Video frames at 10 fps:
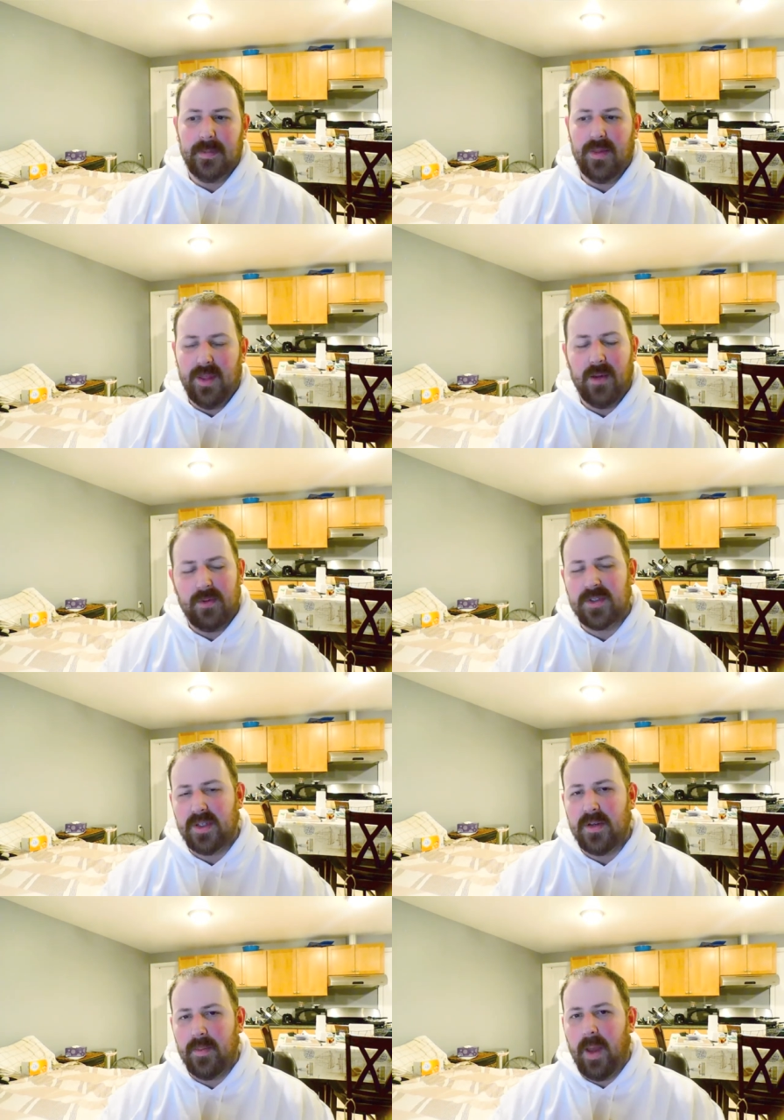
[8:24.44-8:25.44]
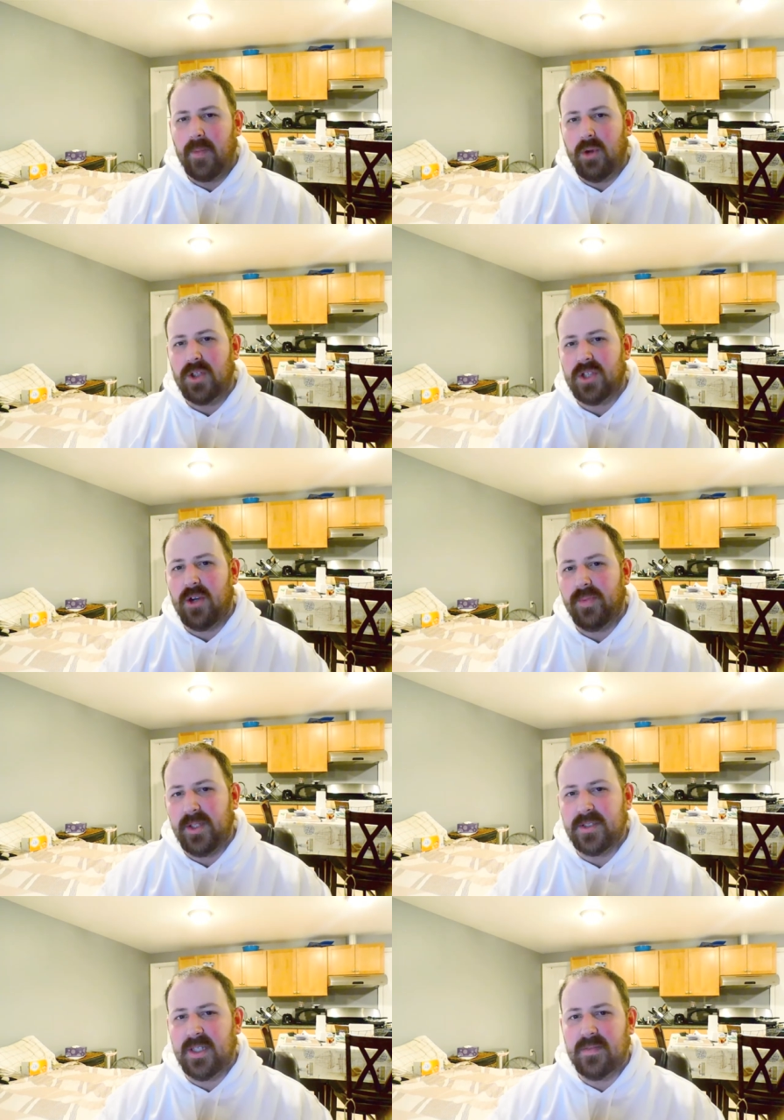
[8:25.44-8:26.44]
I think it was a Bob Ross art
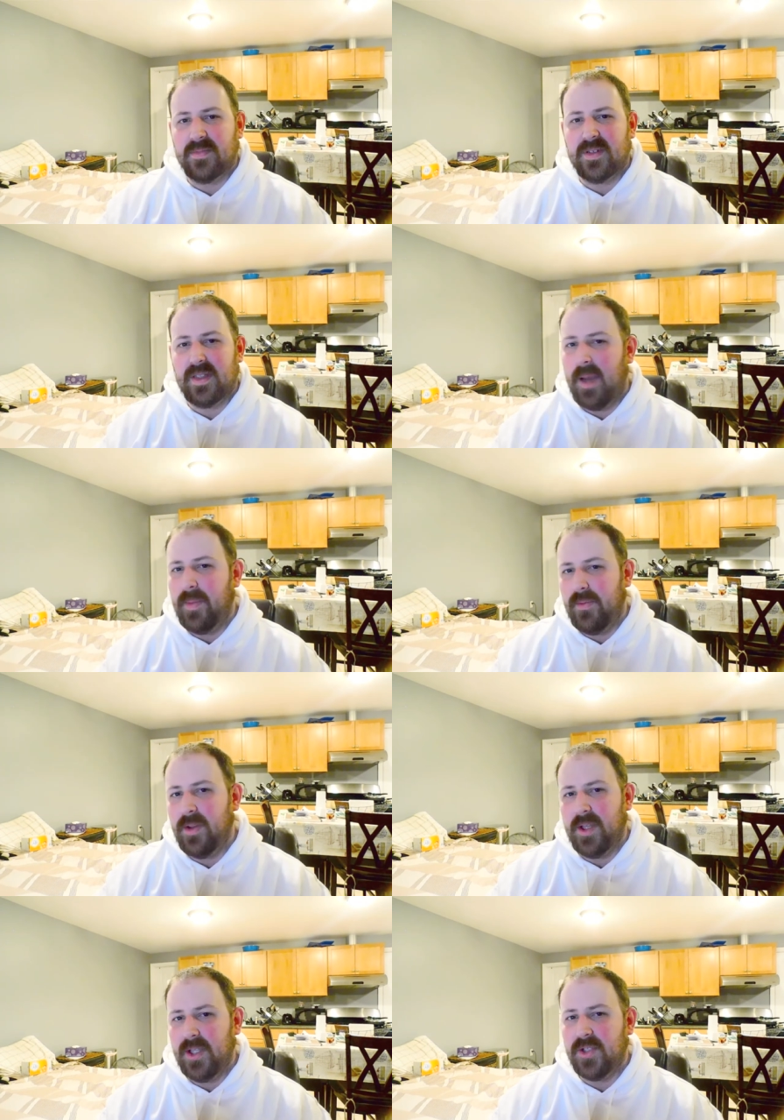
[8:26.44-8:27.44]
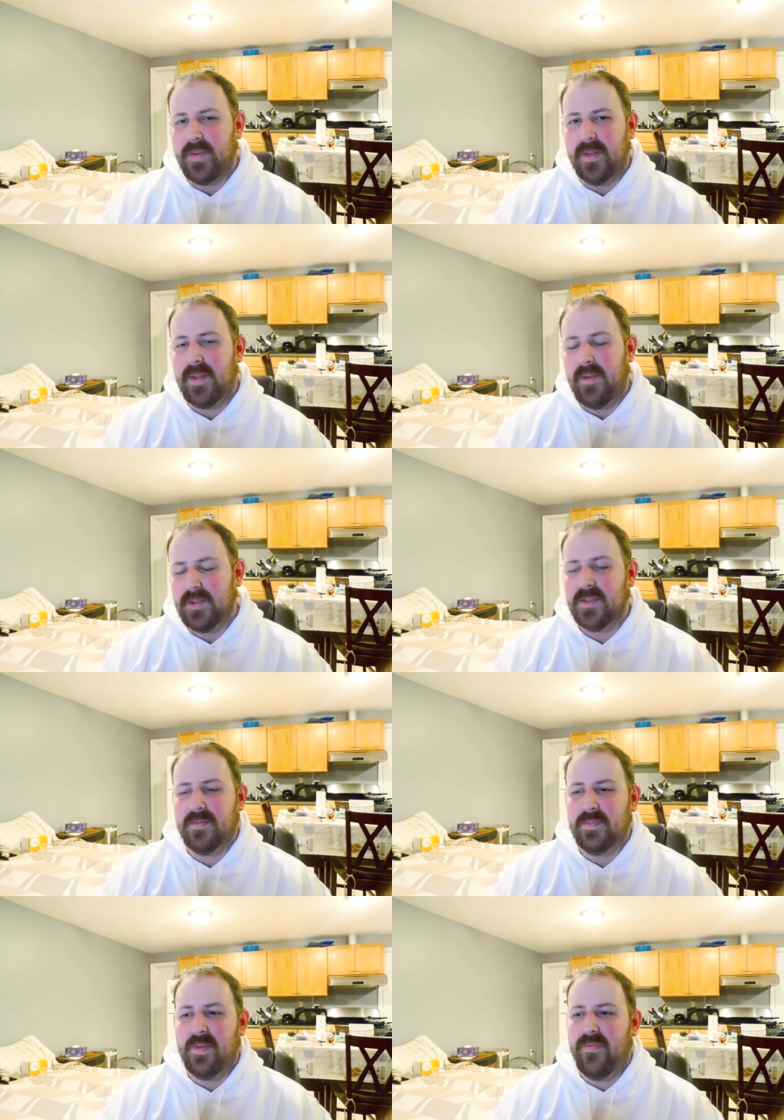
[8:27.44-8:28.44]
piece that got me really into it. That was
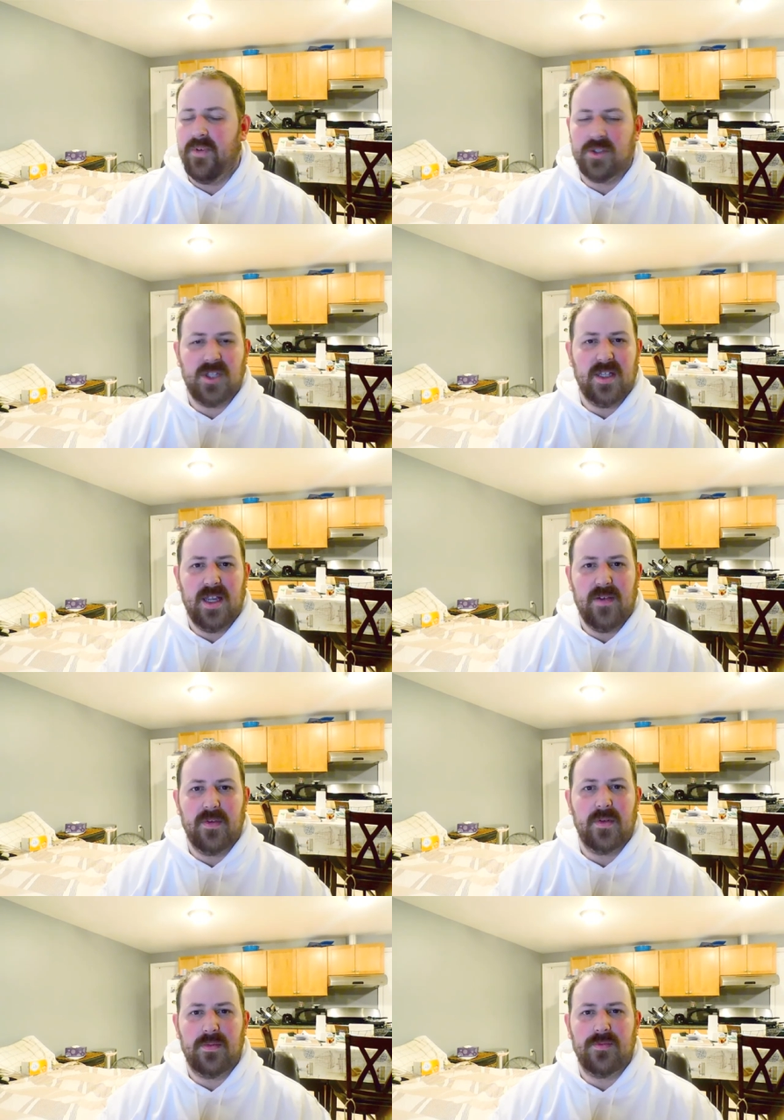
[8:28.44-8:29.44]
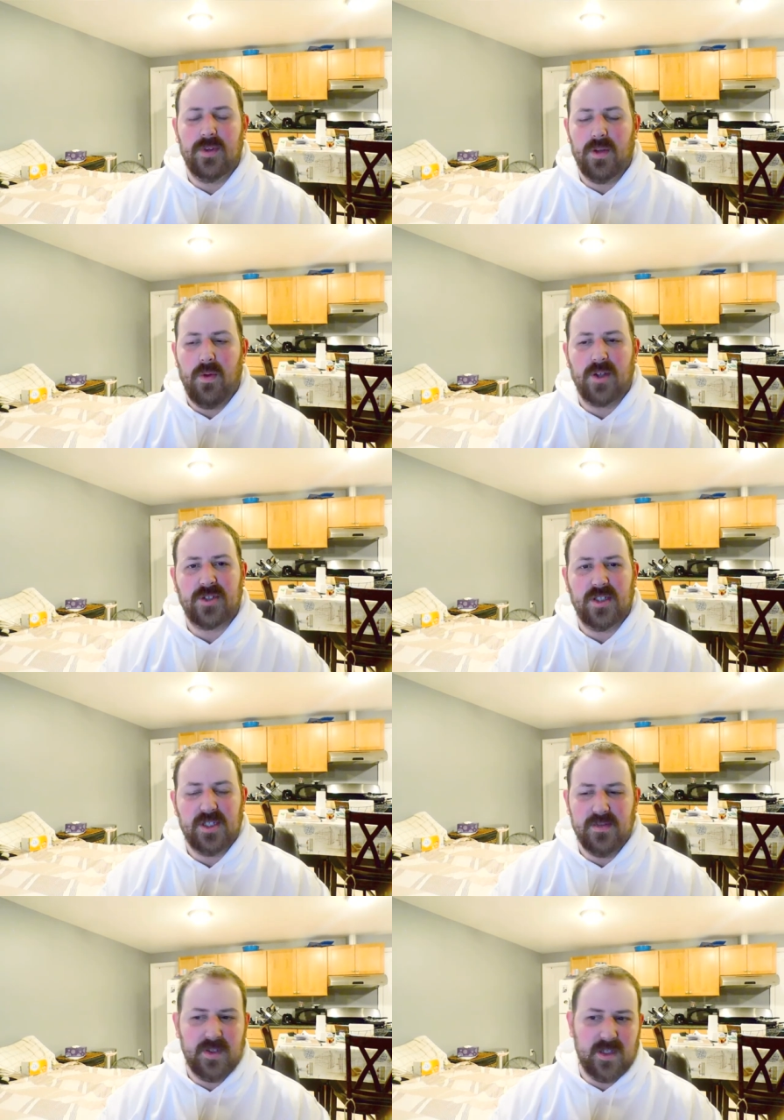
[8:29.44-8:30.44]
the first thing that I ever really watched on
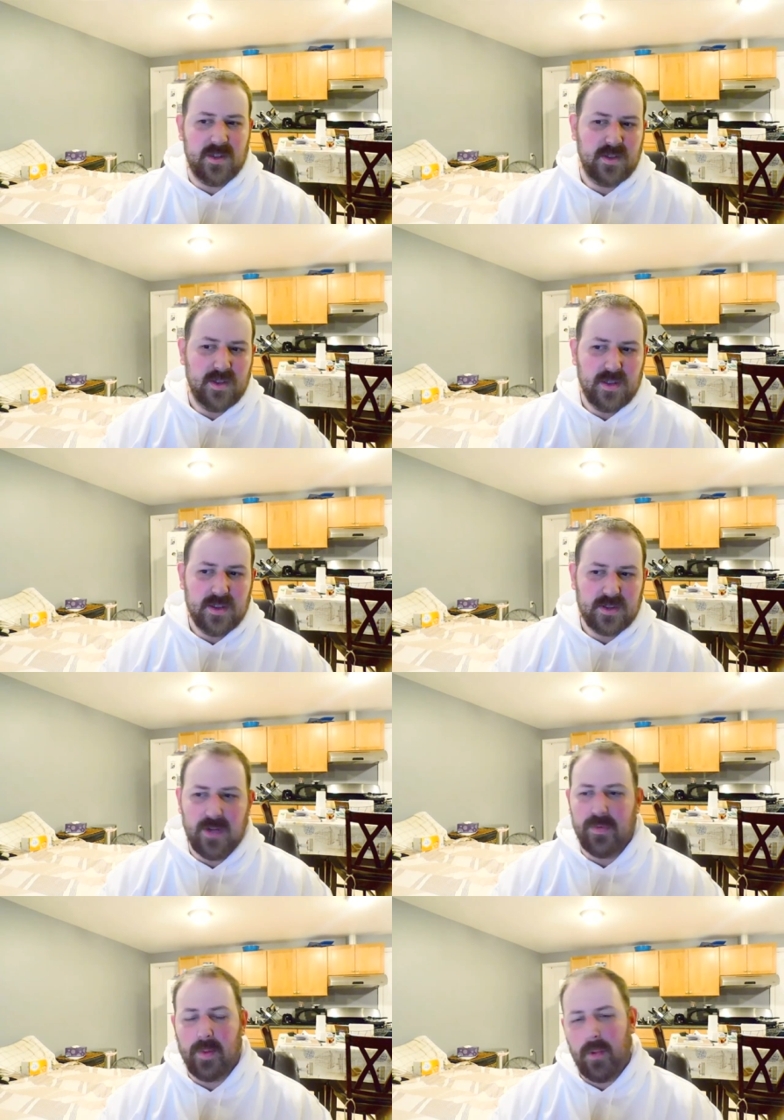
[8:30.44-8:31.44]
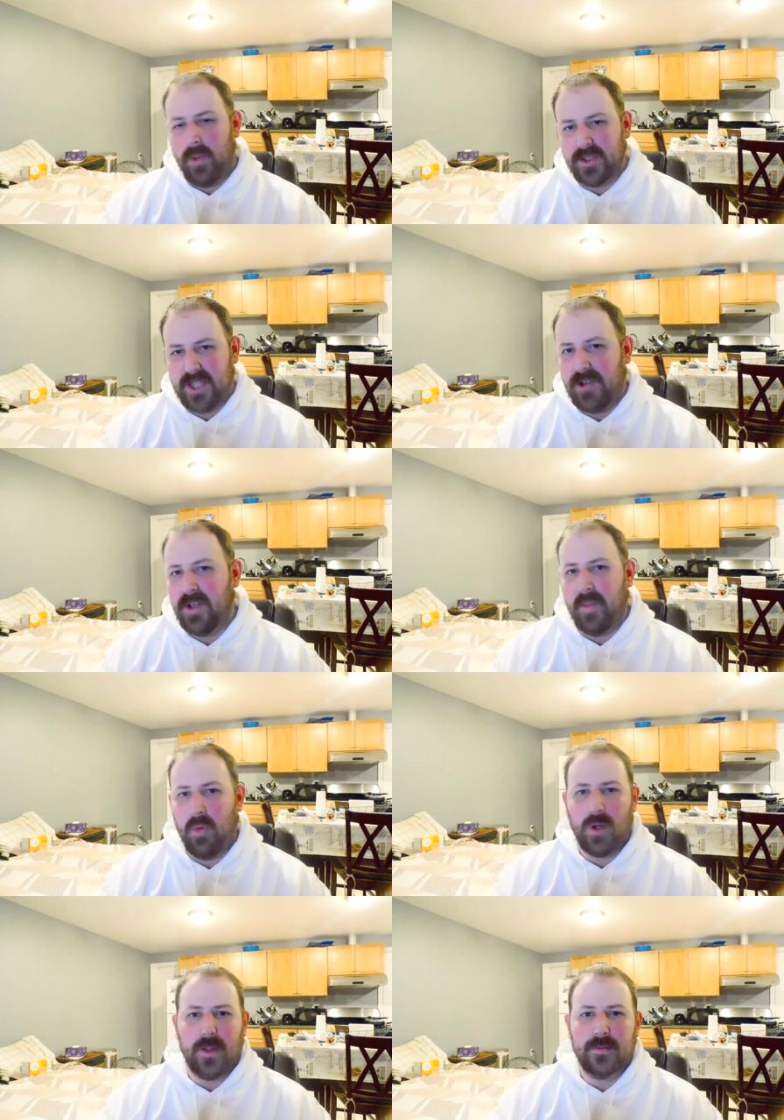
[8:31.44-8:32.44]
TV, aside from like one Saturday
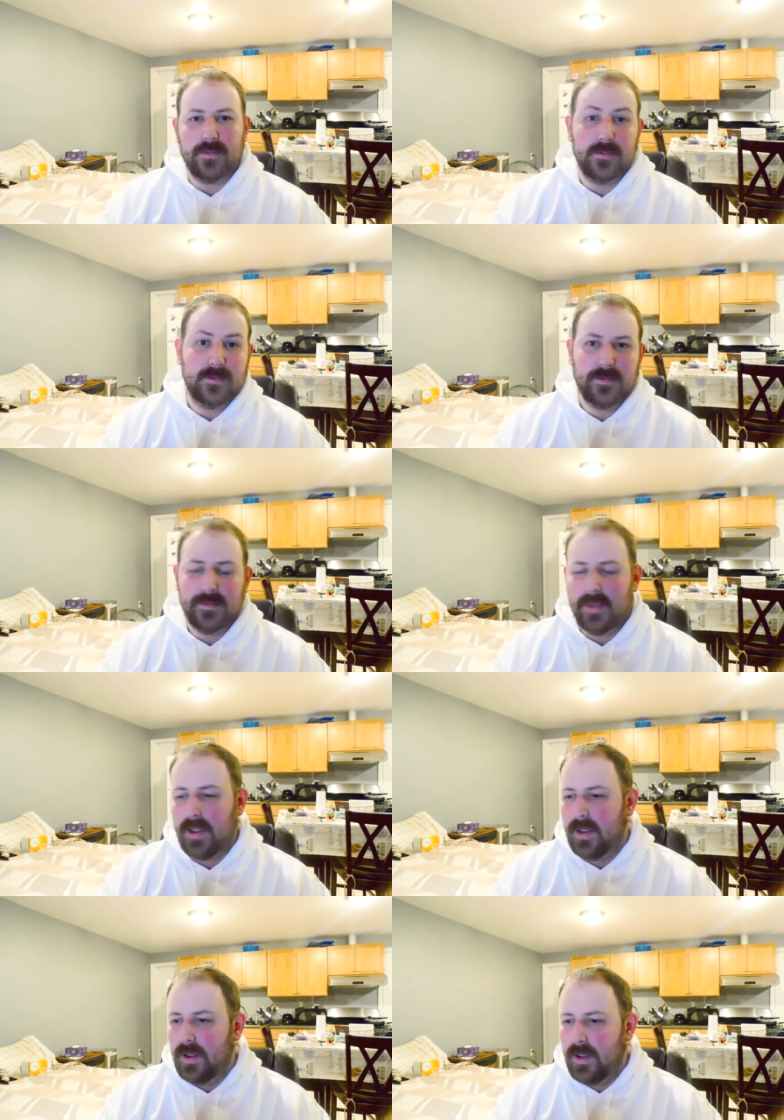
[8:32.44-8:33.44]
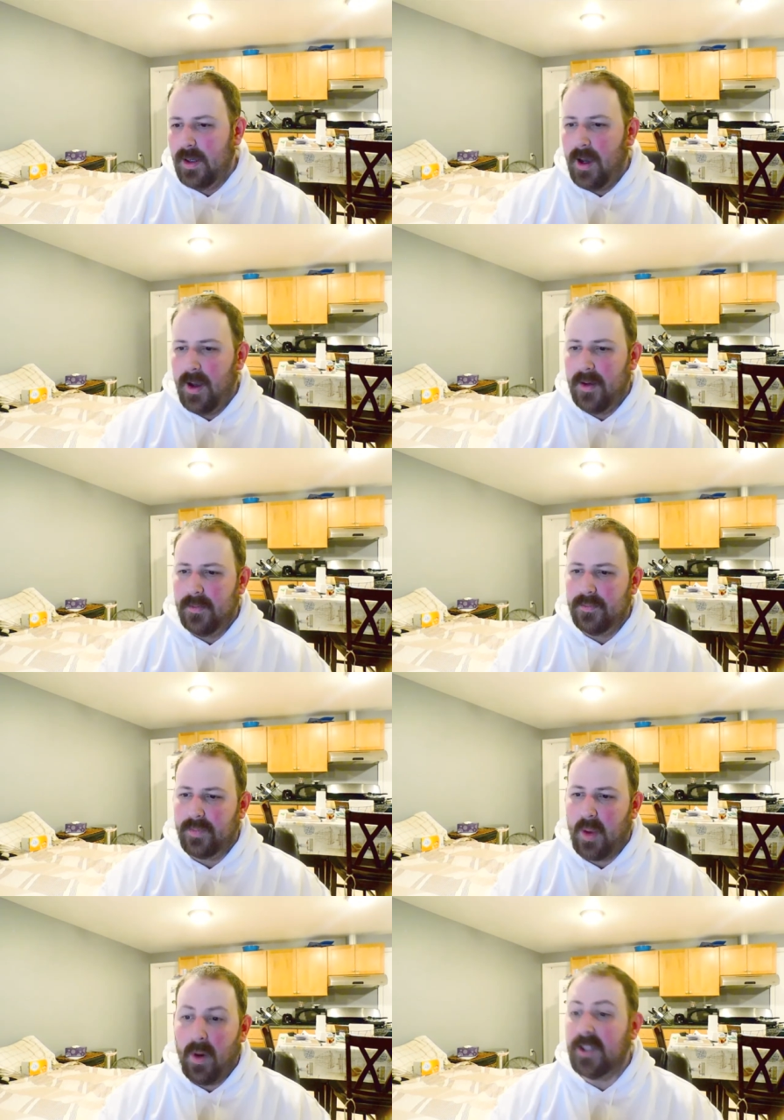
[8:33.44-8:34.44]
morning.
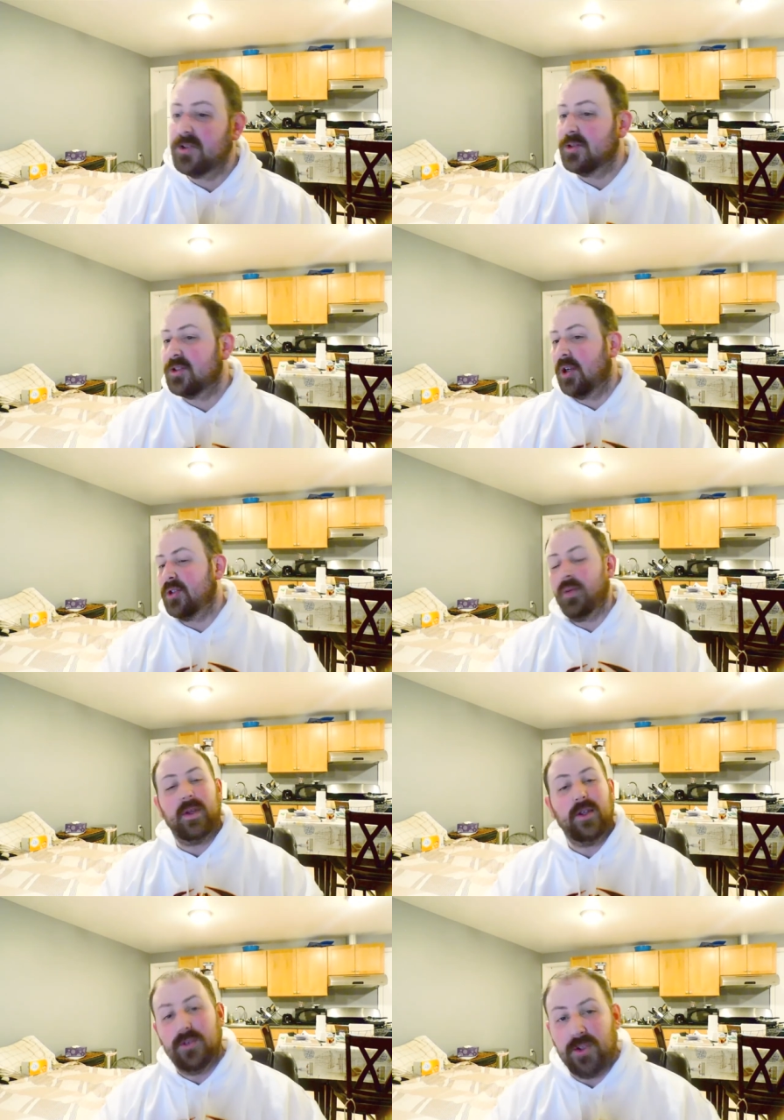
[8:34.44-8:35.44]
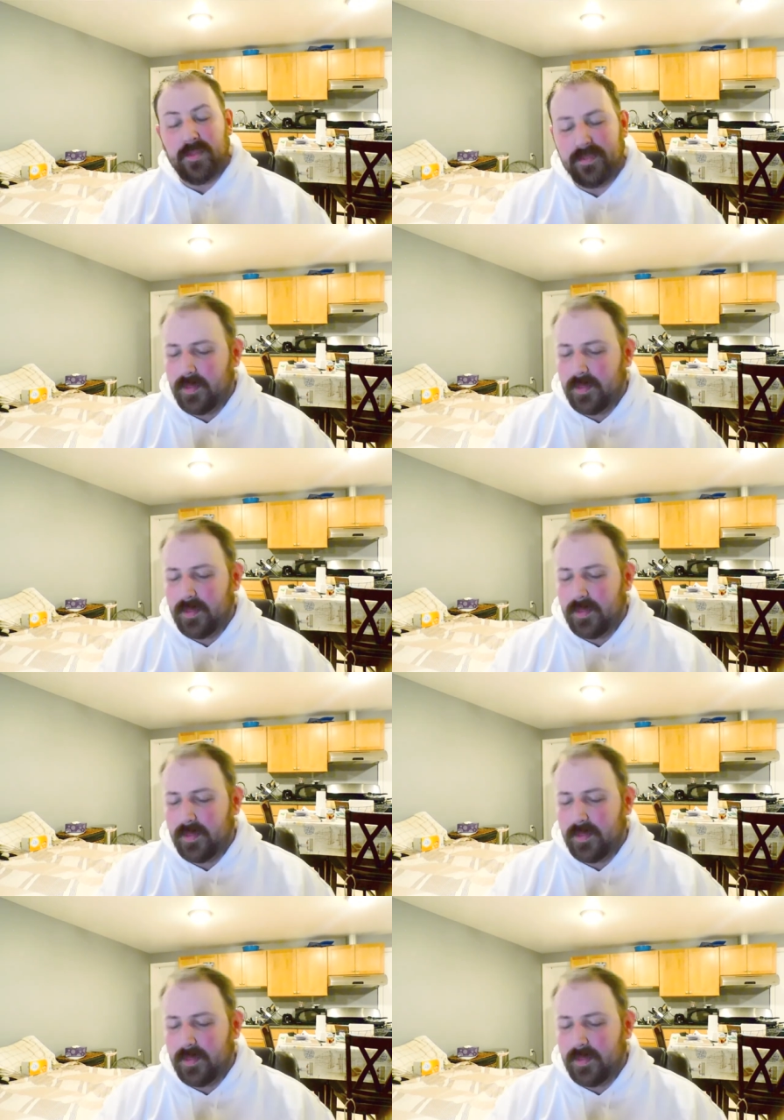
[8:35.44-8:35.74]
Why did you start doing YouTube?